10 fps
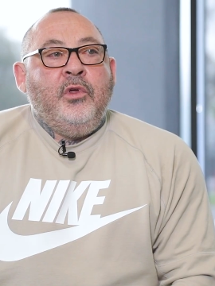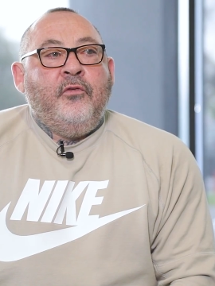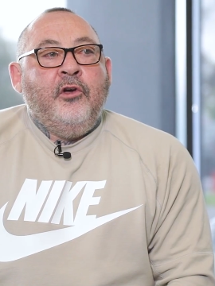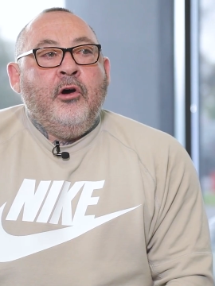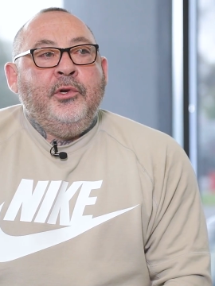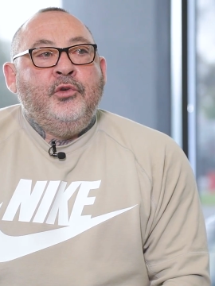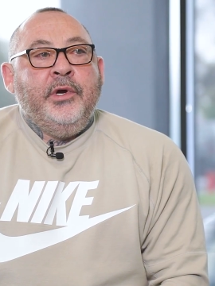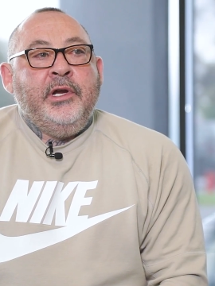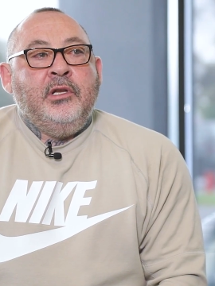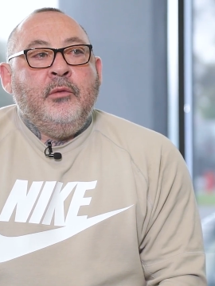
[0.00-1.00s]
we fell
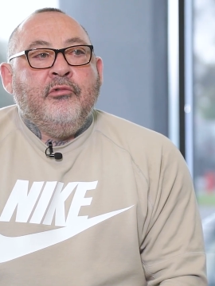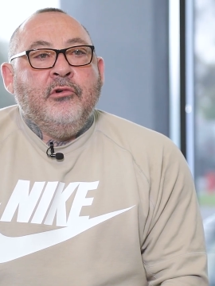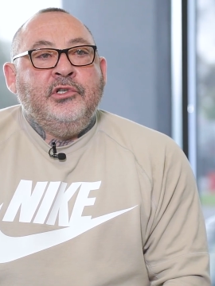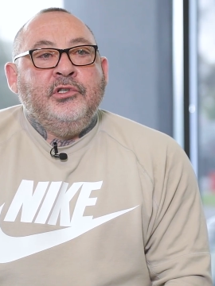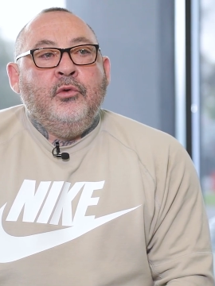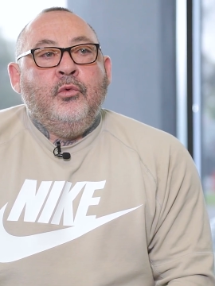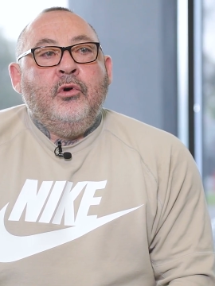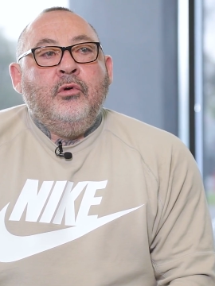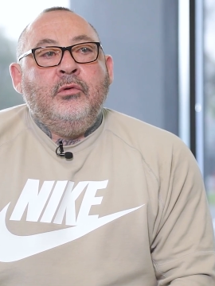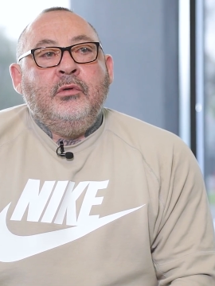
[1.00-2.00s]
between the barouche and the
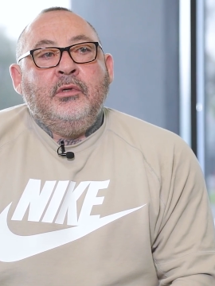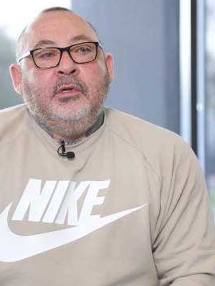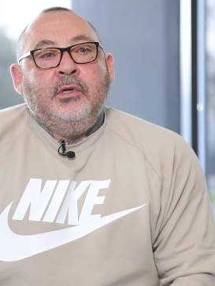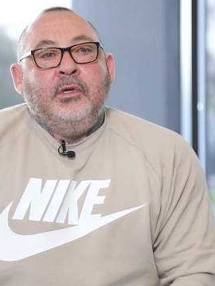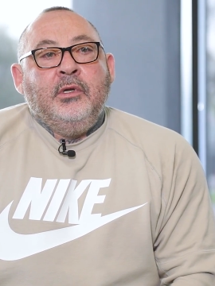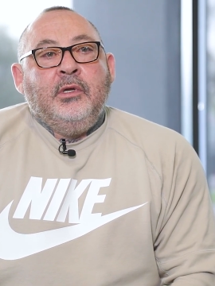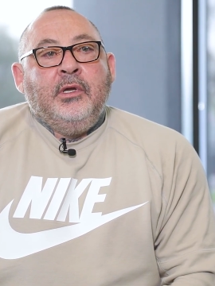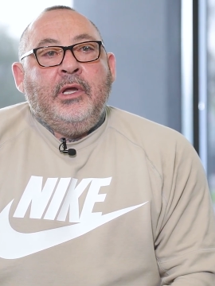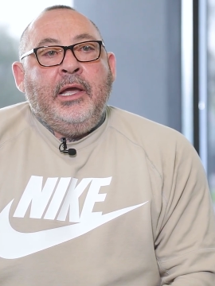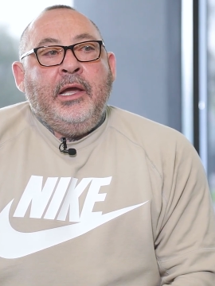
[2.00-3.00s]
wall,
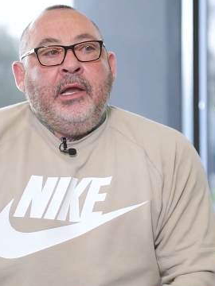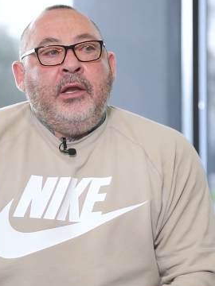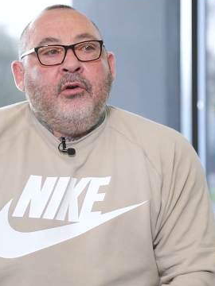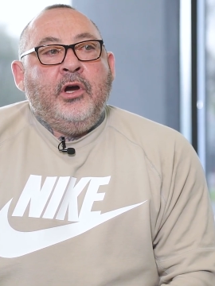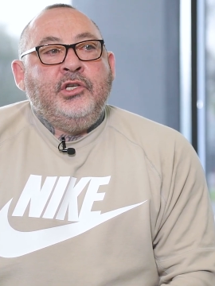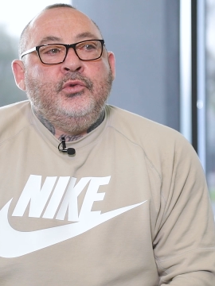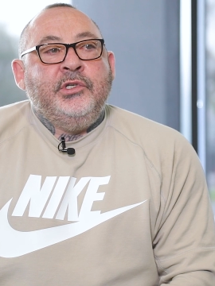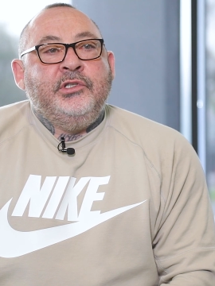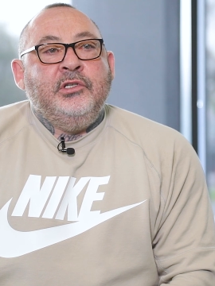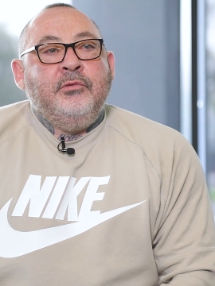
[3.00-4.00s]
and I
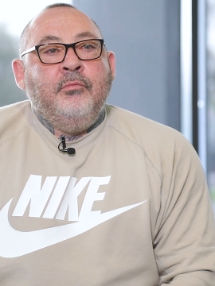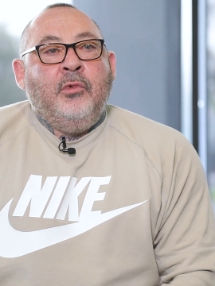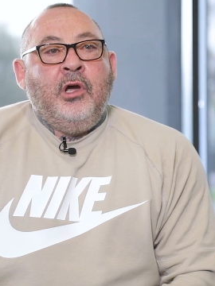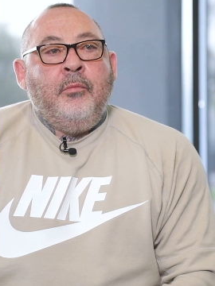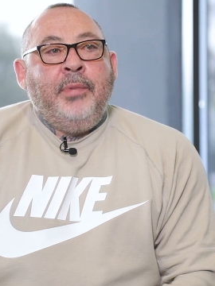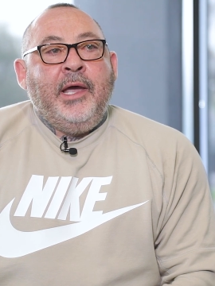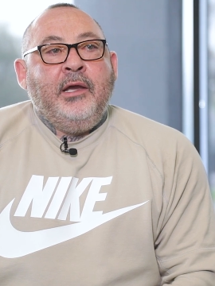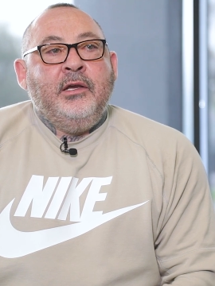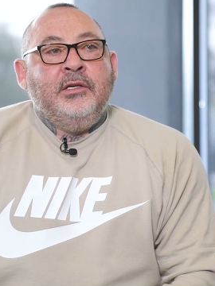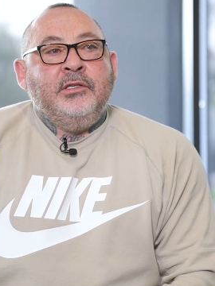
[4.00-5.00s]
twisted my
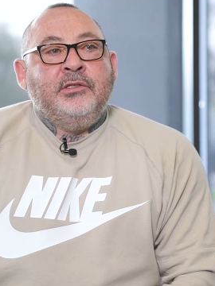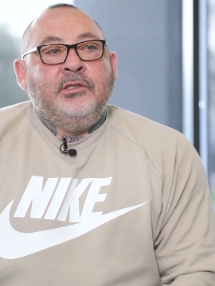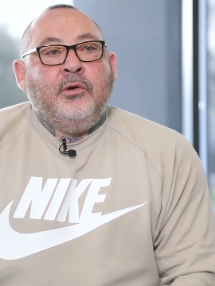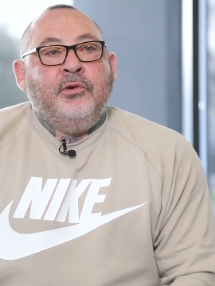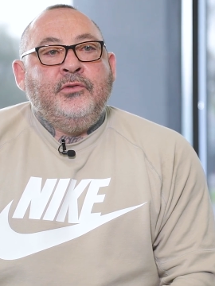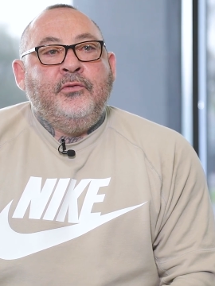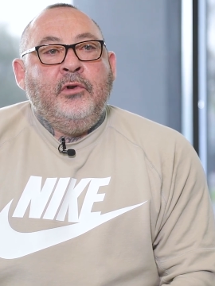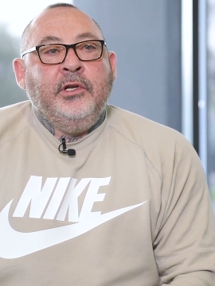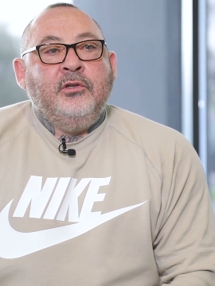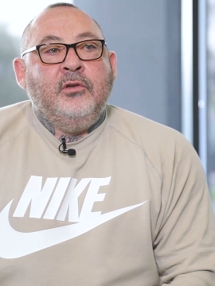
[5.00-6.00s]
back as I was
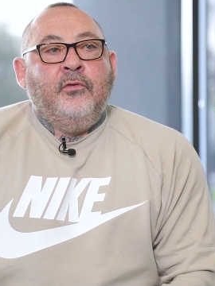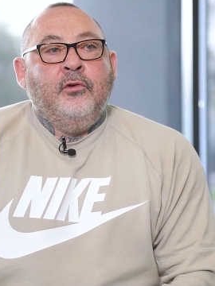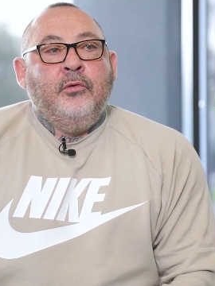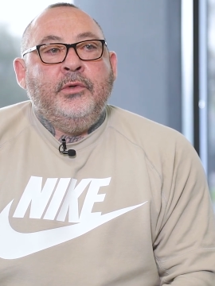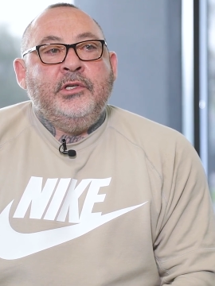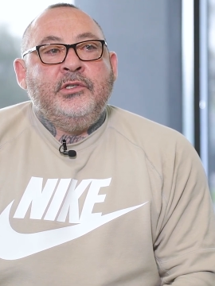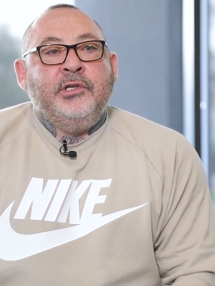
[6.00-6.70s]
falling to the floor with this